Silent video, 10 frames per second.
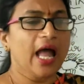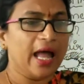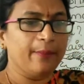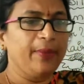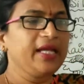
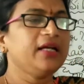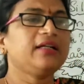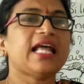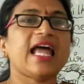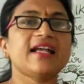a
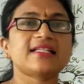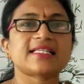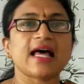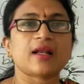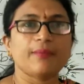big tanks
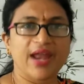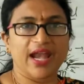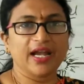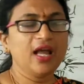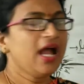are
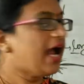made,